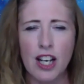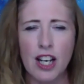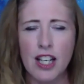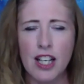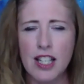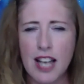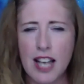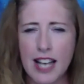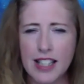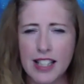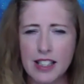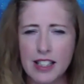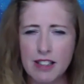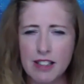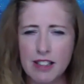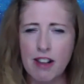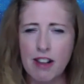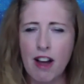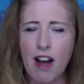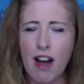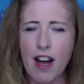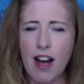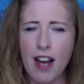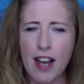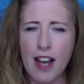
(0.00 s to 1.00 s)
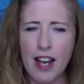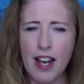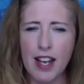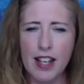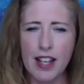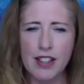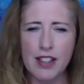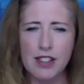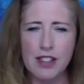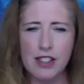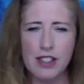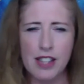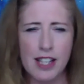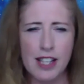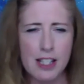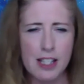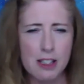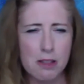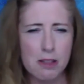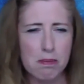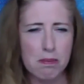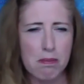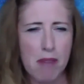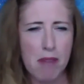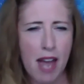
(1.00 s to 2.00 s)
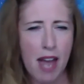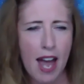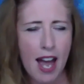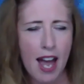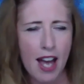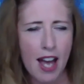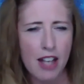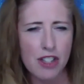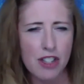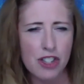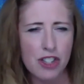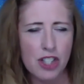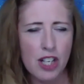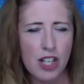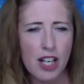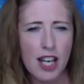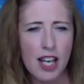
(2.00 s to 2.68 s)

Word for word: nice lines, things match.